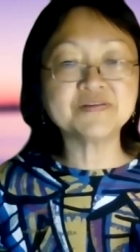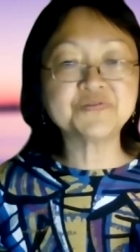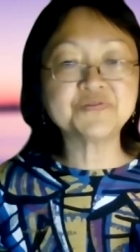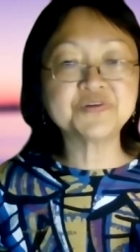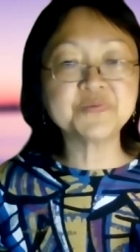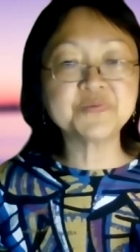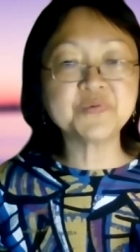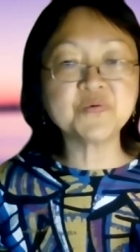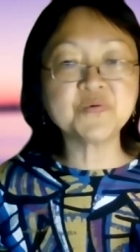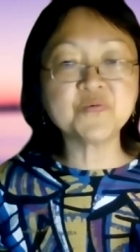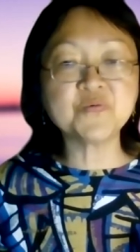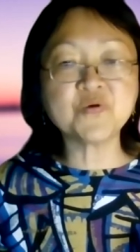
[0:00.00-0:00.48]

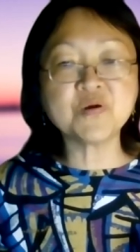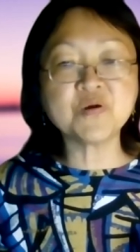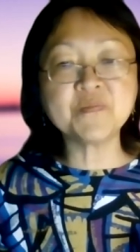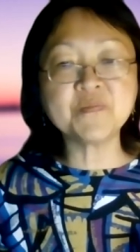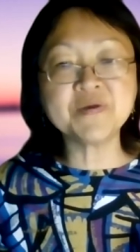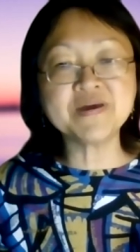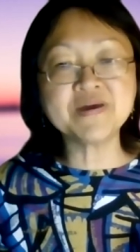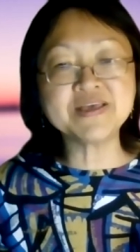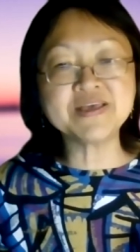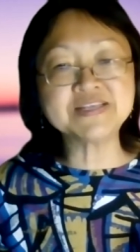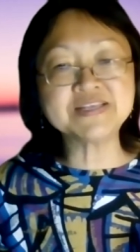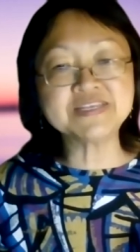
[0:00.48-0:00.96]
Triple
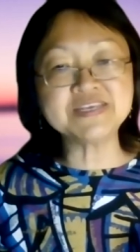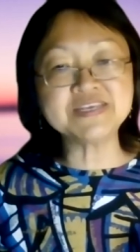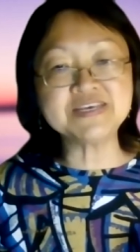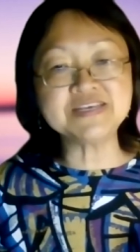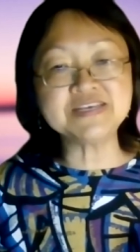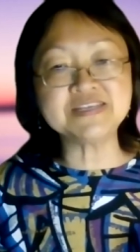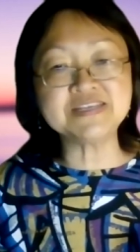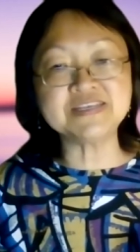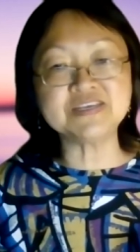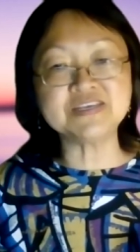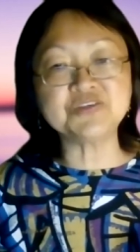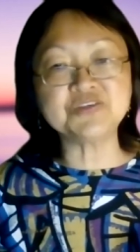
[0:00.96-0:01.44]
warmer is
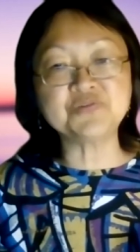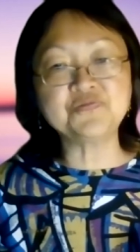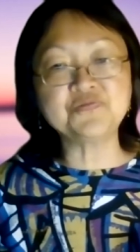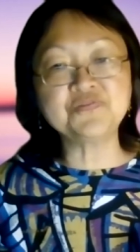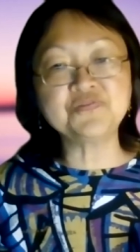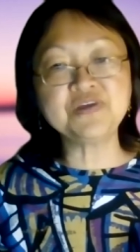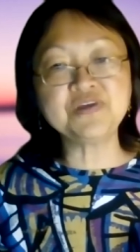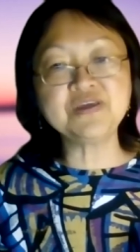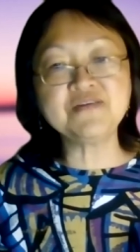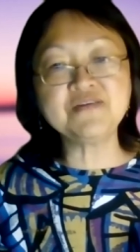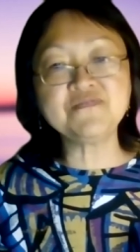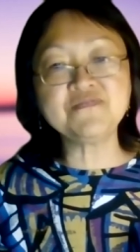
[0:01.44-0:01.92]
easy.
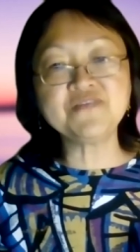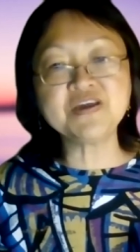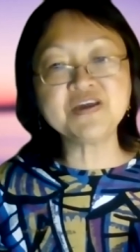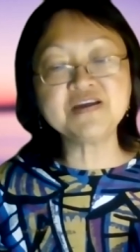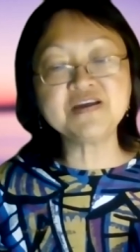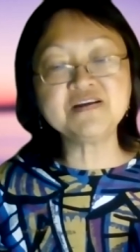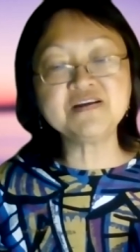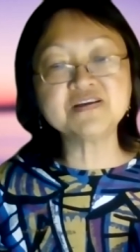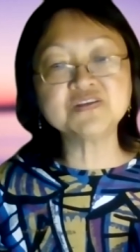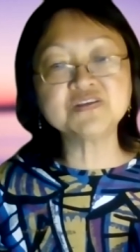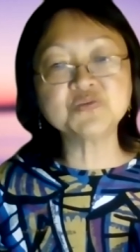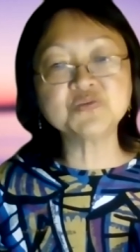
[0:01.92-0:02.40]
3
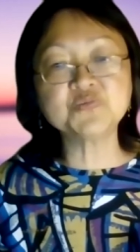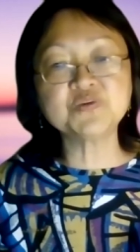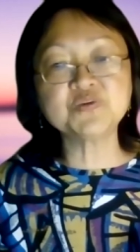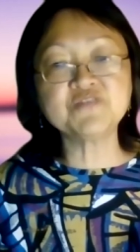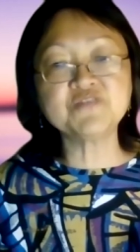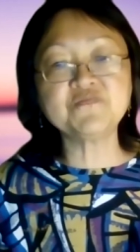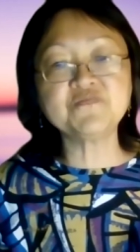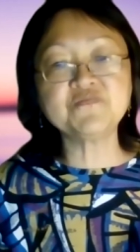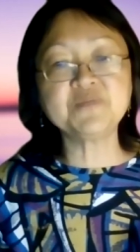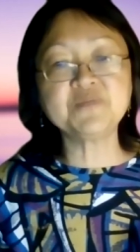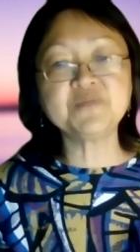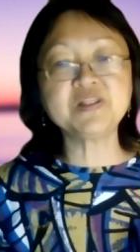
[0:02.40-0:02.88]
fingers
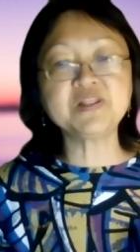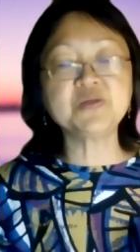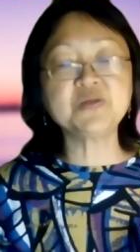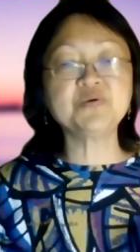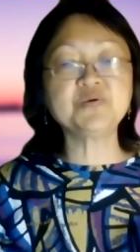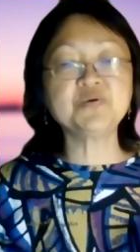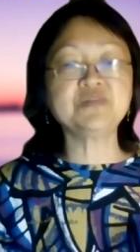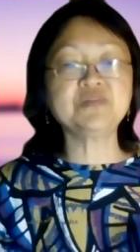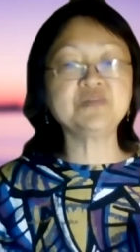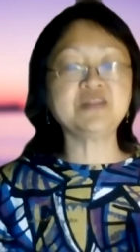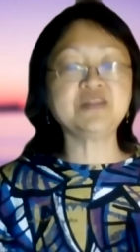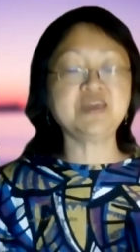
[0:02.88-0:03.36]
width
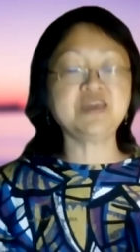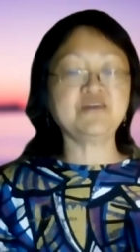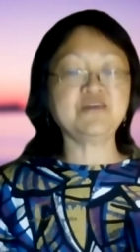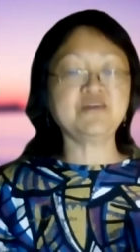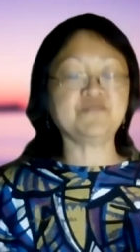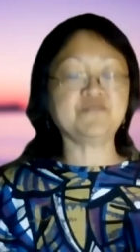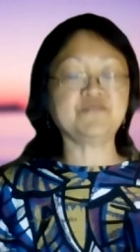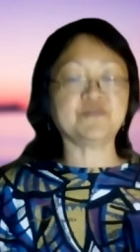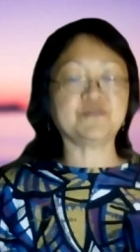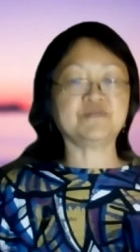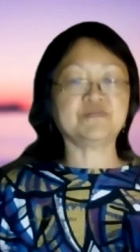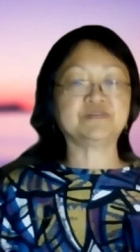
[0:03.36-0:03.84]
below the
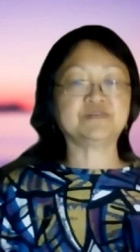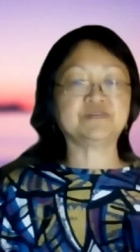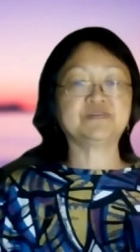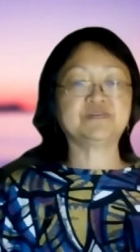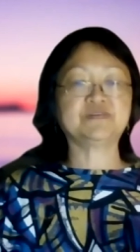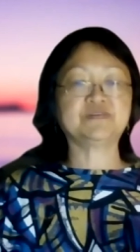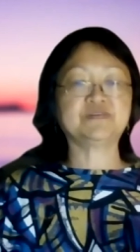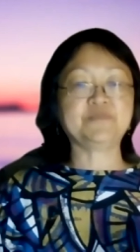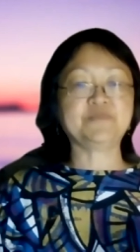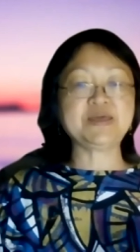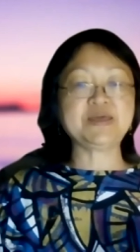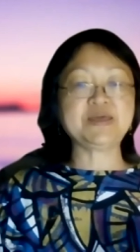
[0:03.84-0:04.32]
navel.
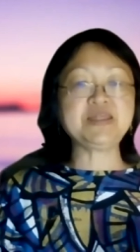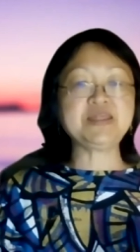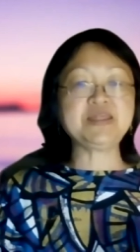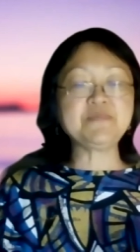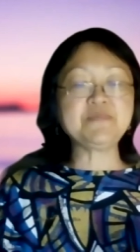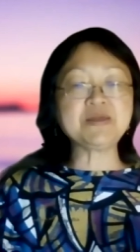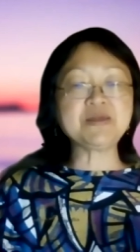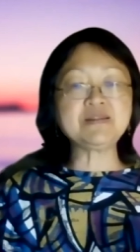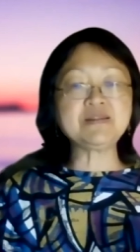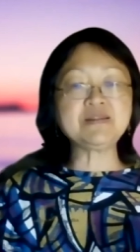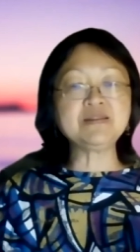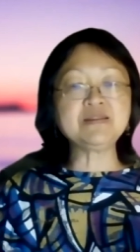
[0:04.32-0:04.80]
So belly
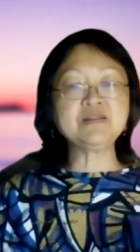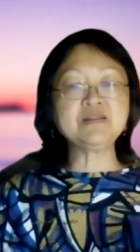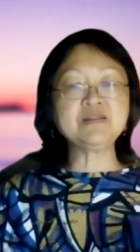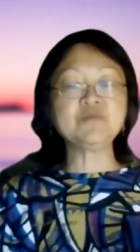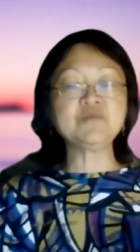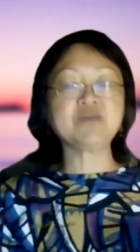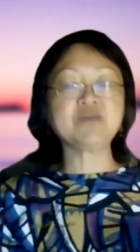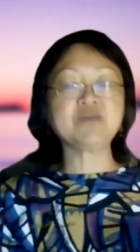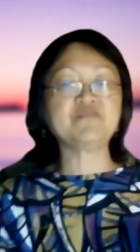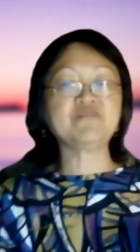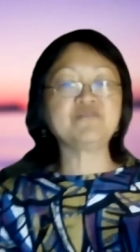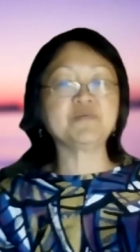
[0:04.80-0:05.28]
button,
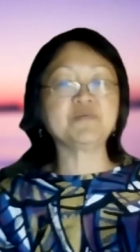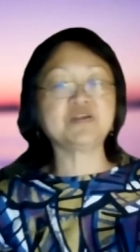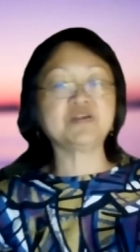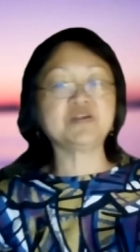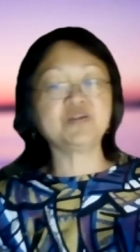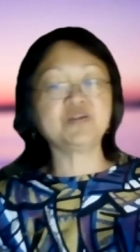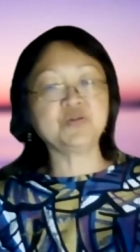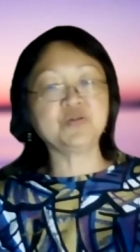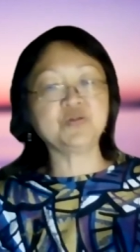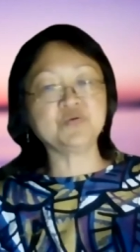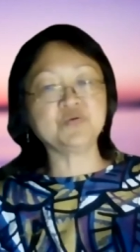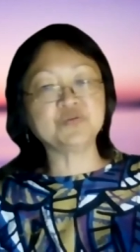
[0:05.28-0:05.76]

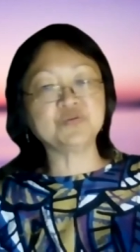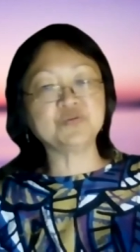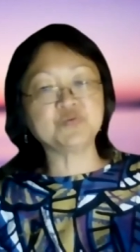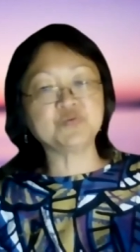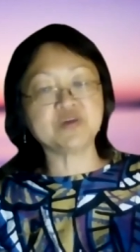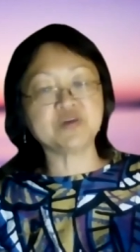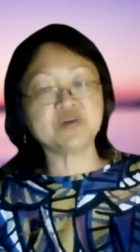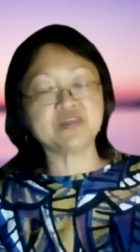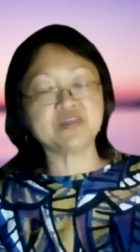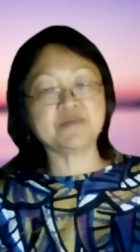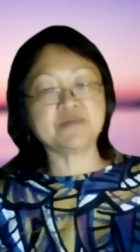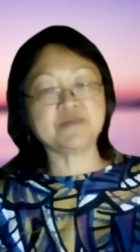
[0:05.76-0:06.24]
everybody knows
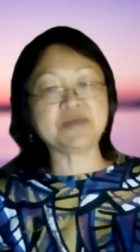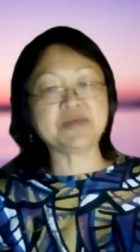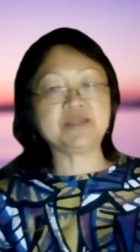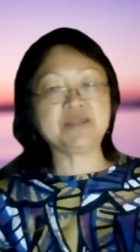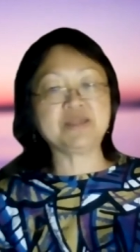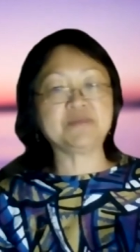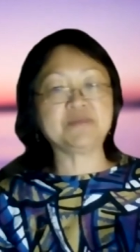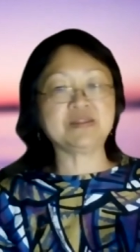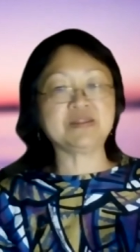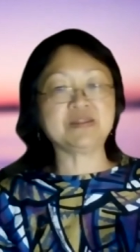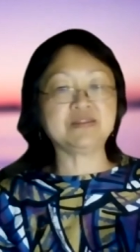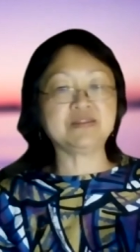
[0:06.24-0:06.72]
where their belly
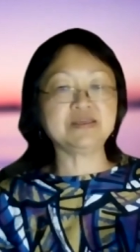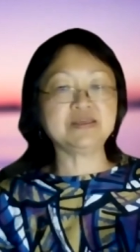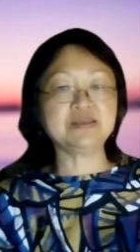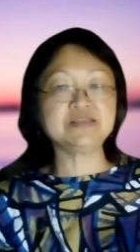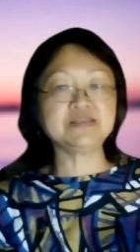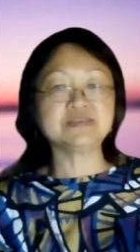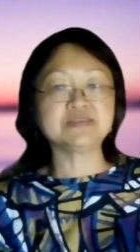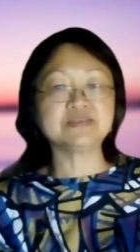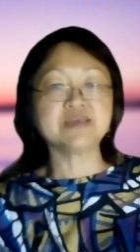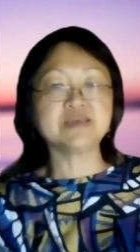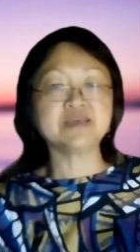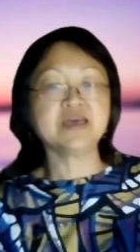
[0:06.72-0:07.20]
button
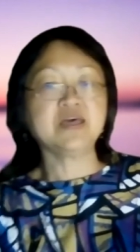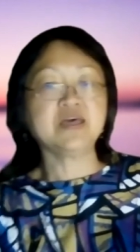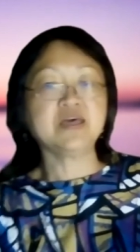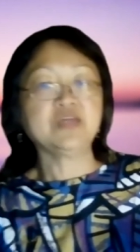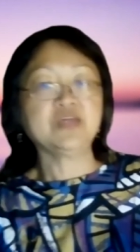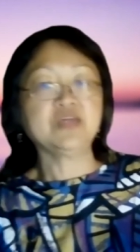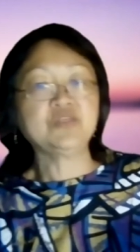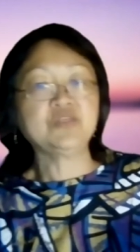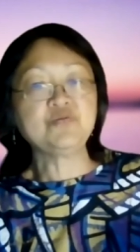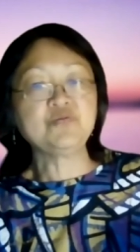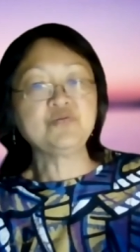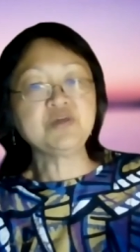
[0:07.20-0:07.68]
is.
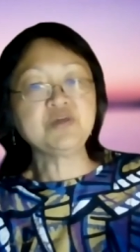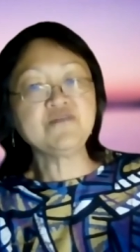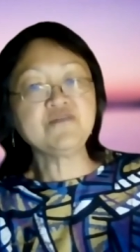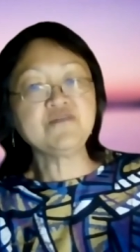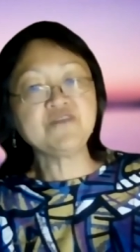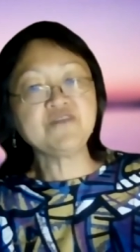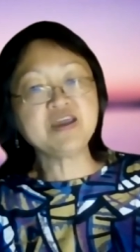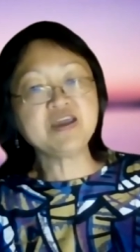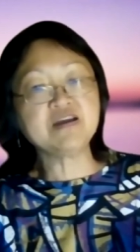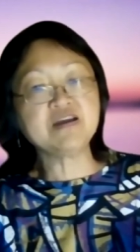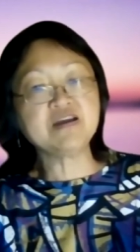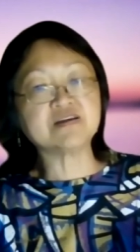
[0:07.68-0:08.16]
3
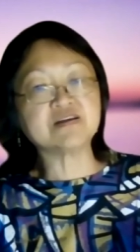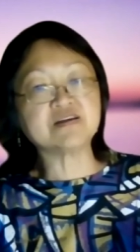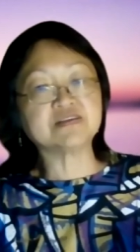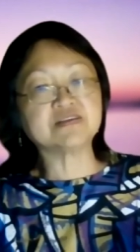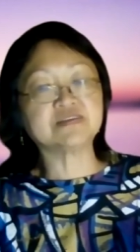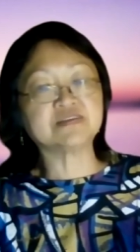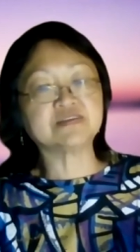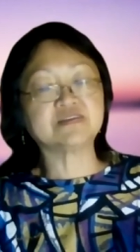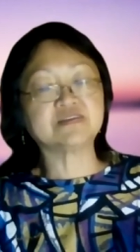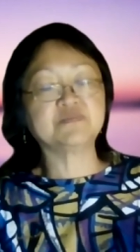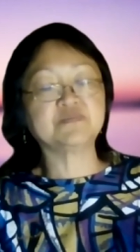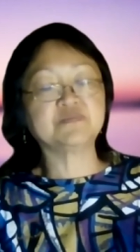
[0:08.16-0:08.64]

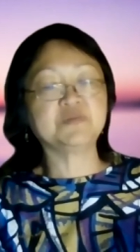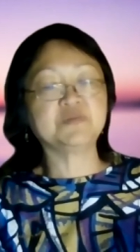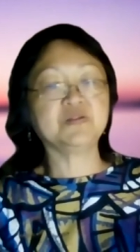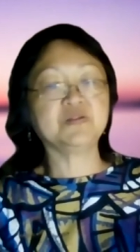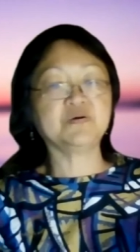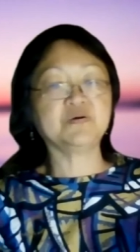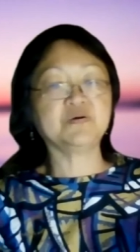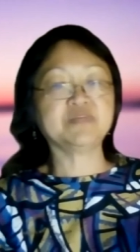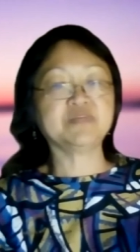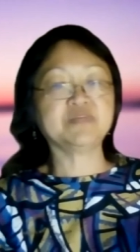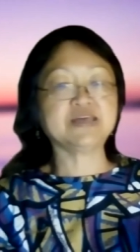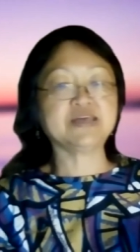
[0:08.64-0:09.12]
fingers
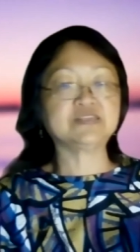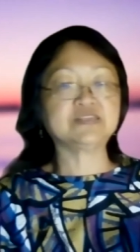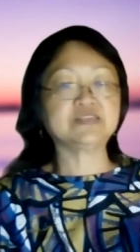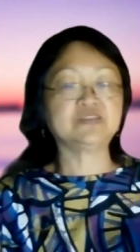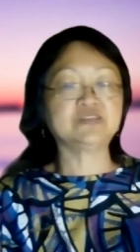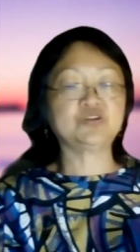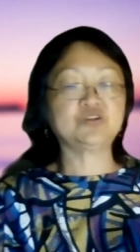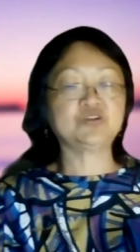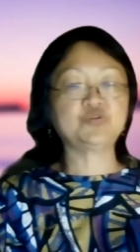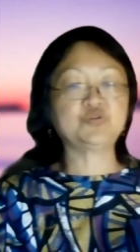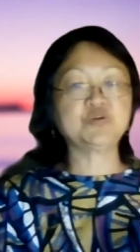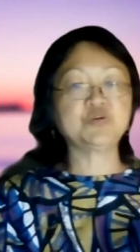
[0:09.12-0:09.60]
below, that's
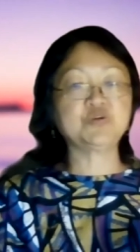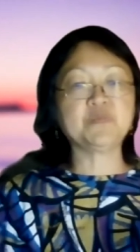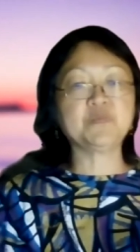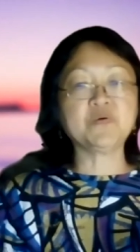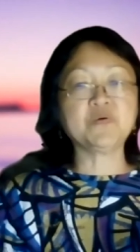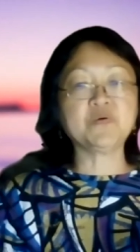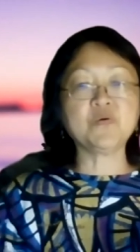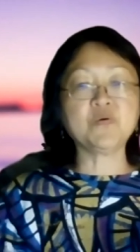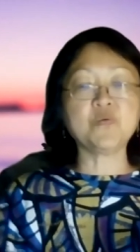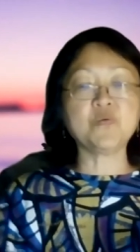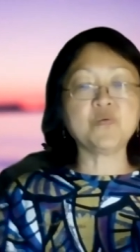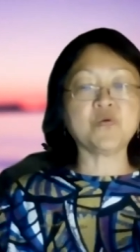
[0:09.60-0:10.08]
the
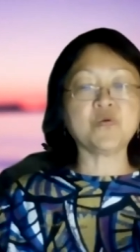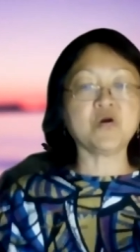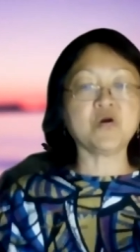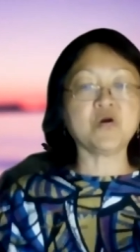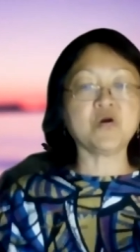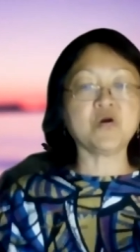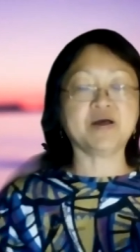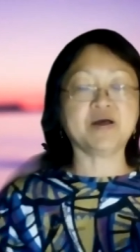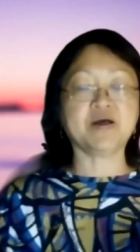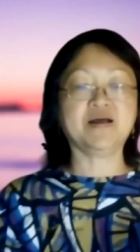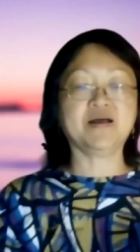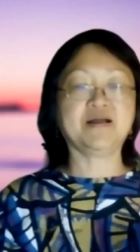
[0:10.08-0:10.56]
triple
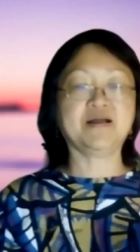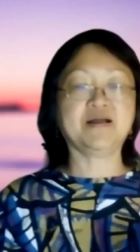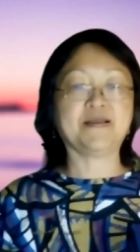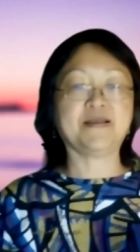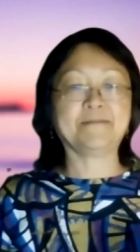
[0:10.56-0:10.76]
warmer.